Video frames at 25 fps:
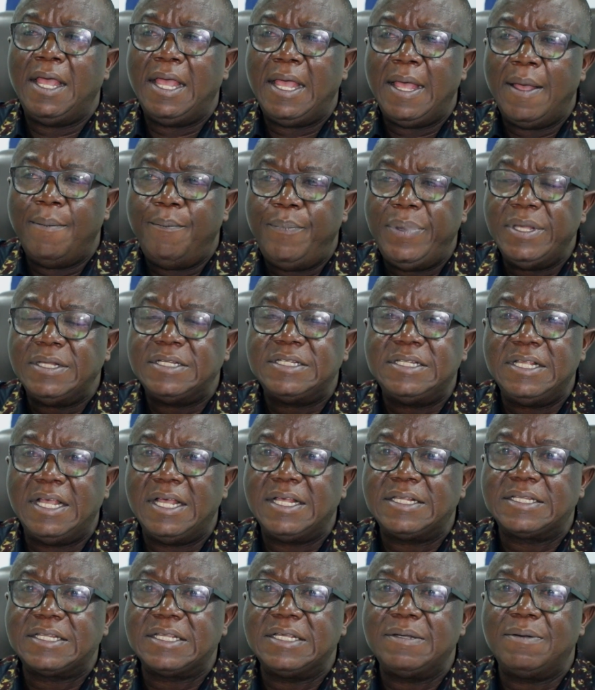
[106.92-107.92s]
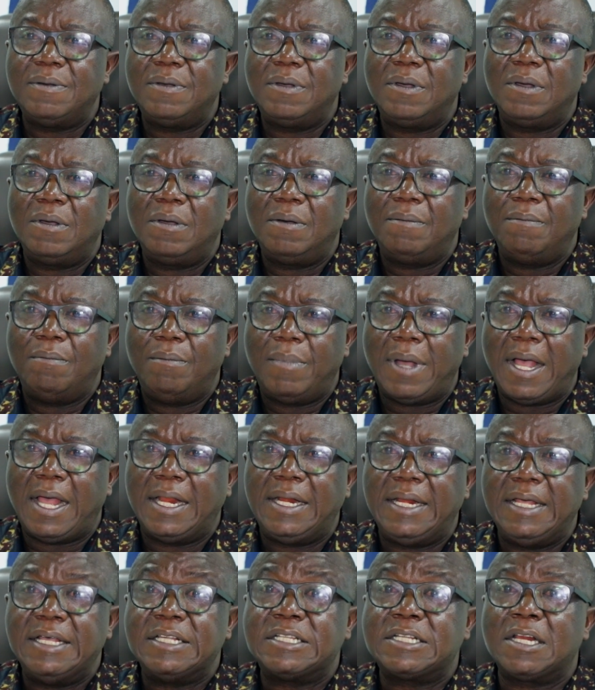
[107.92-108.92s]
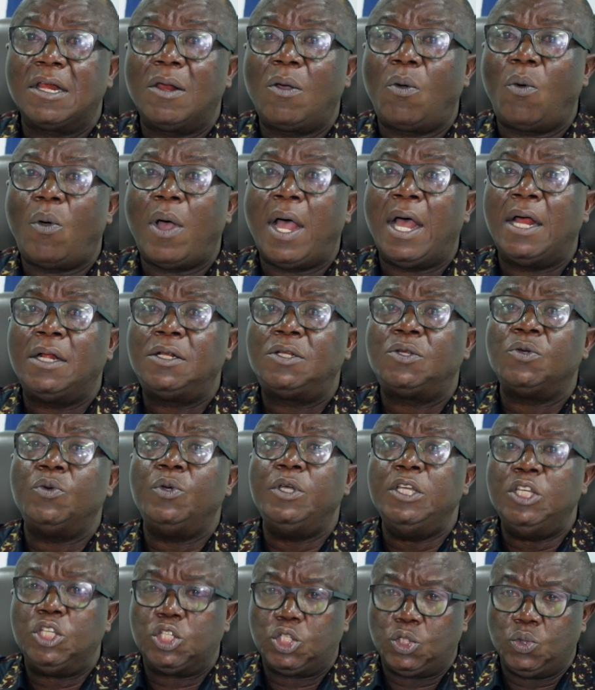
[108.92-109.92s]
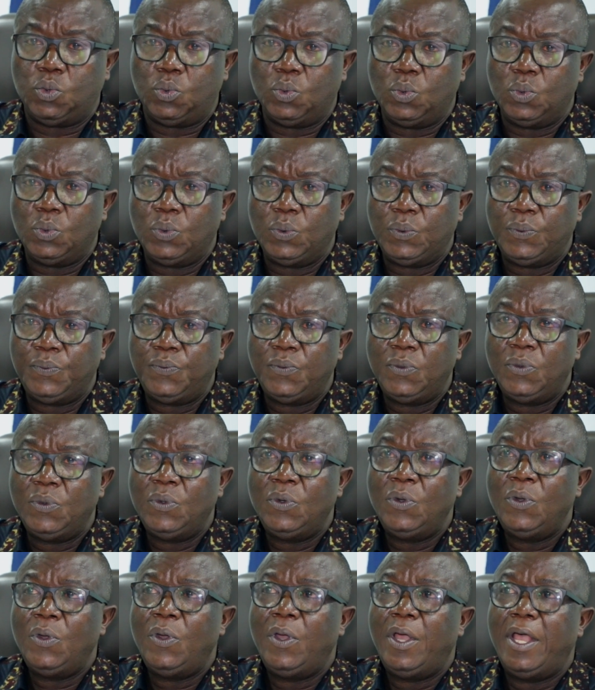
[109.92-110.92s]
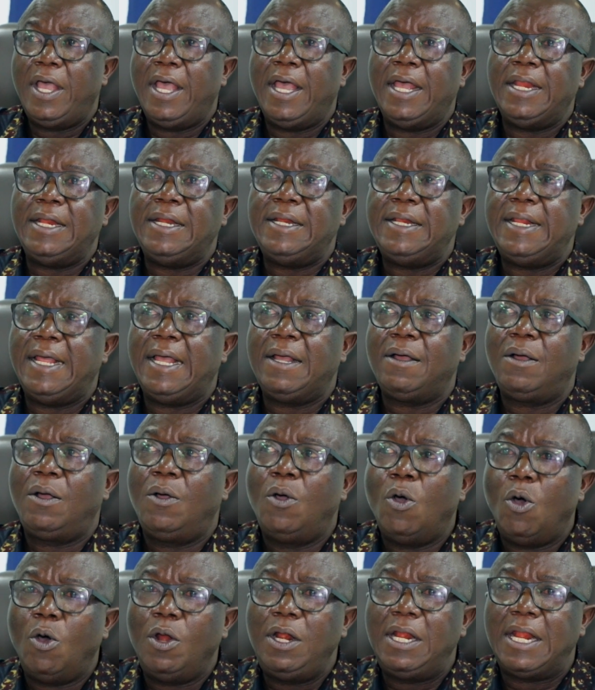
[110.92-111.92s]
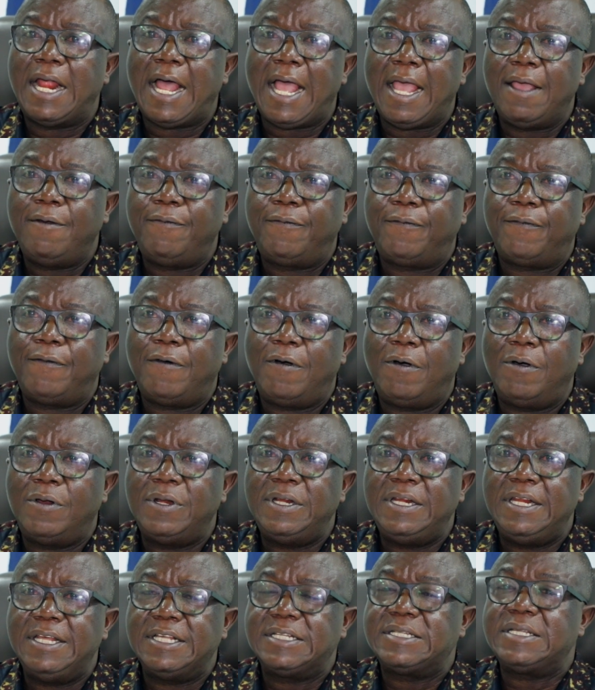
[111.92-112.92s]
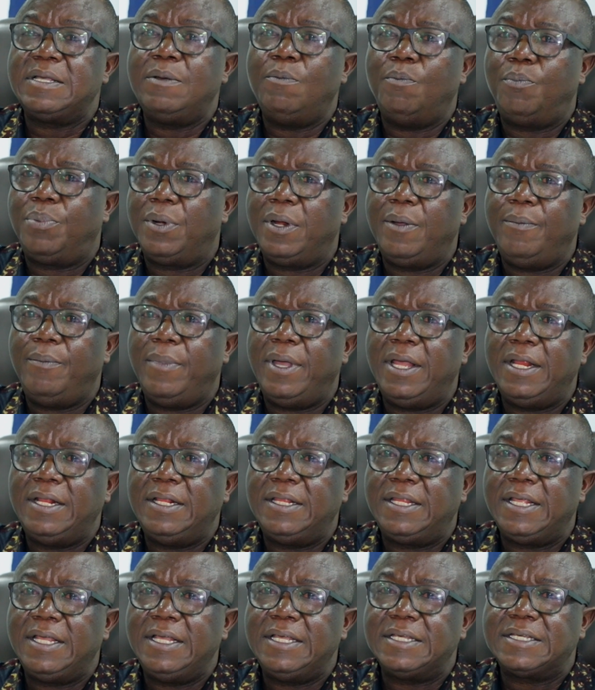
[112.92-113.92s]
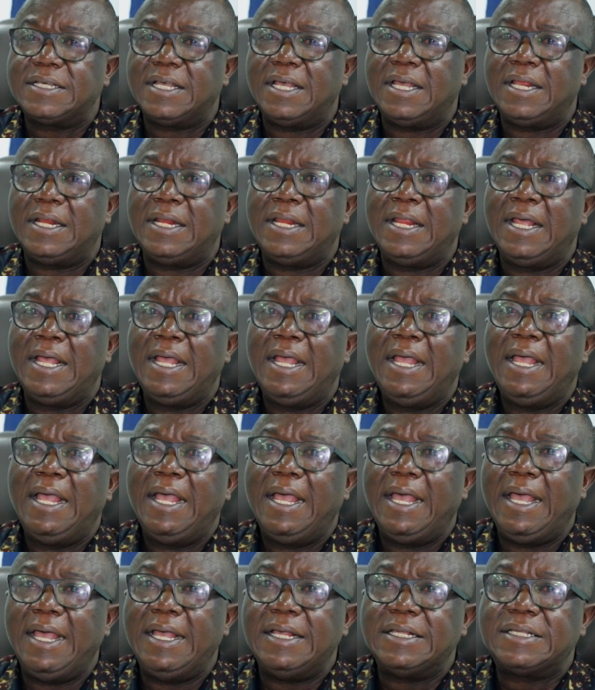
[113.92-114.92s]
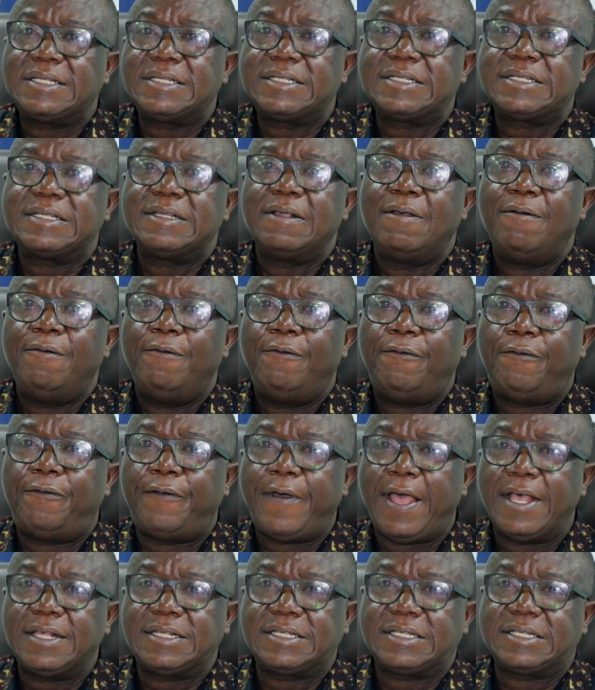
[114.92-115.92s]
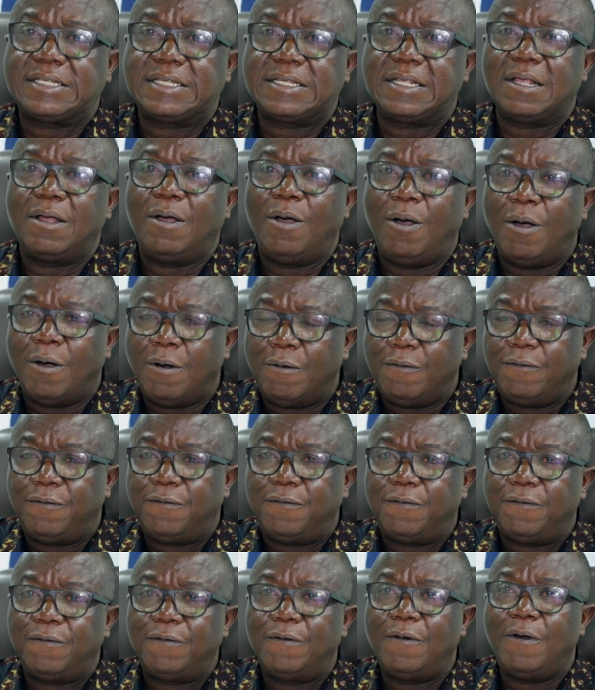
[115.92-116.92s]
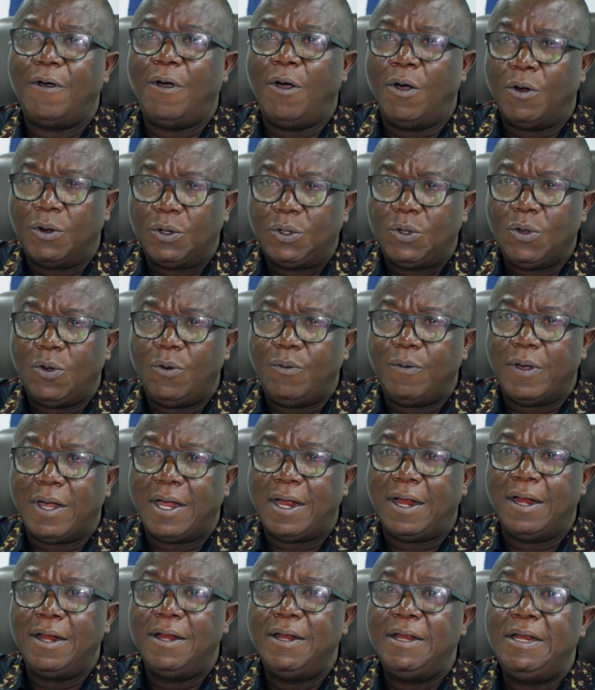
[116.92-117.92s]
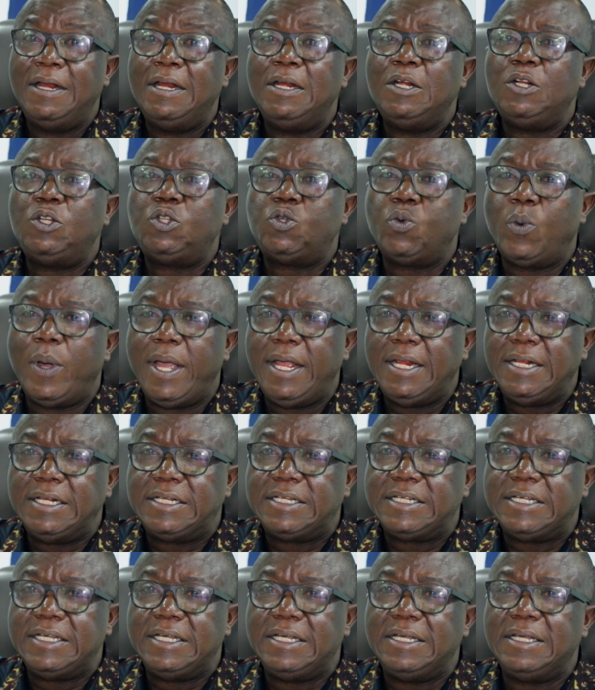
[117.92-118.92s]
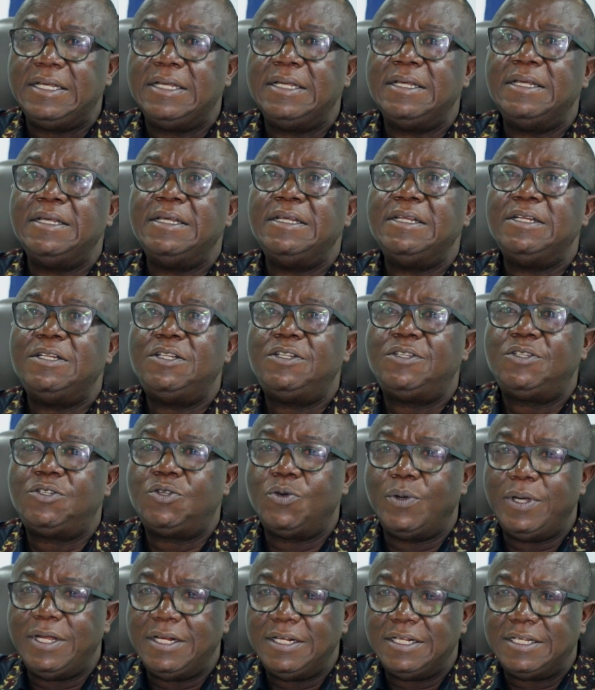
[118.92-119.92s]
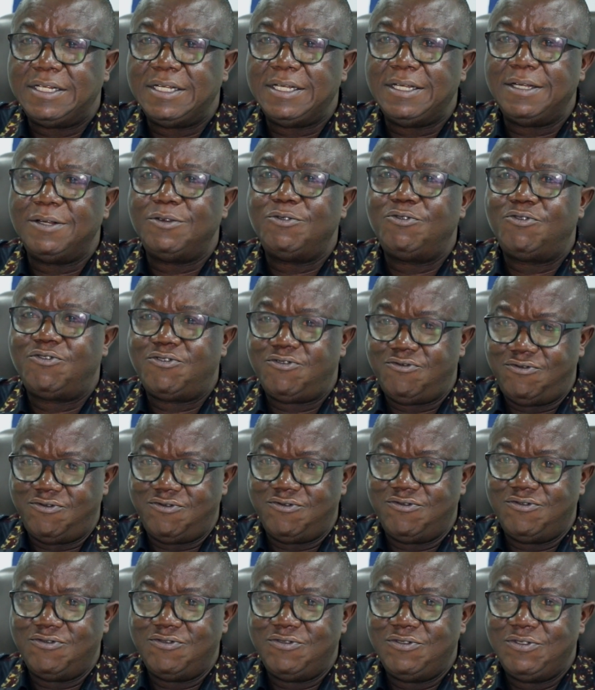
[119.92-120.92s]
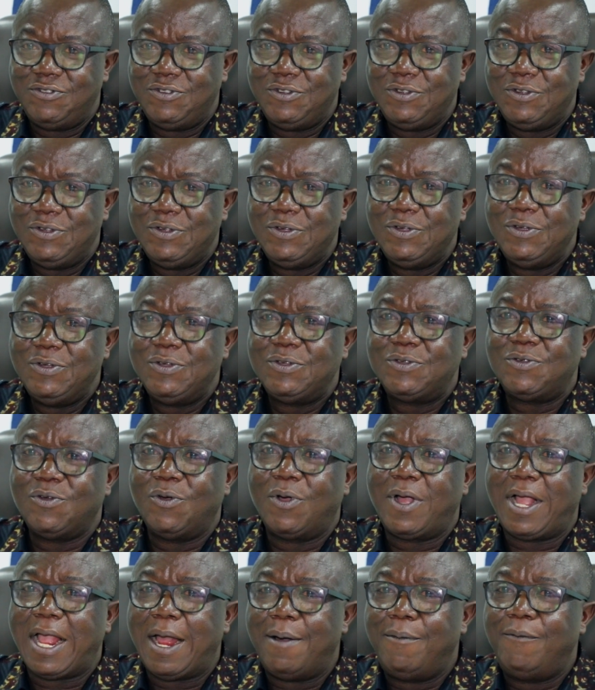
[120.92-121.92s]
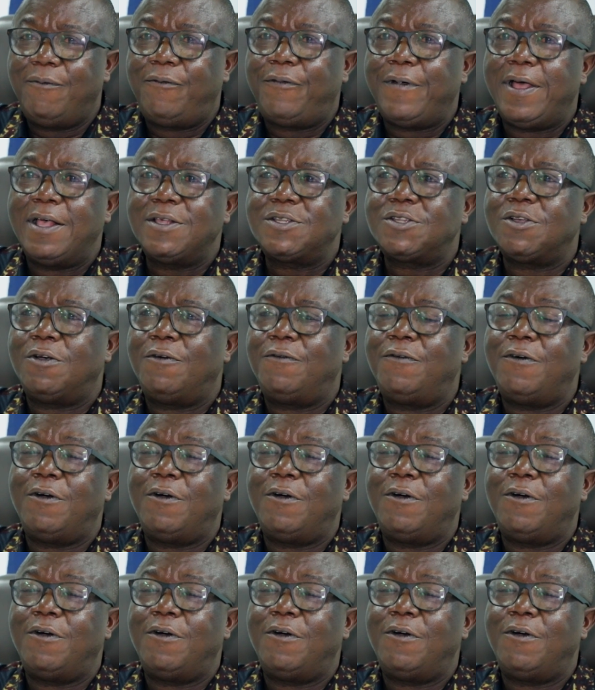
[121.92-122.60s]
a businessman, is required to issue. And the go live on this implementation is 1st of October 2022. So come 1st of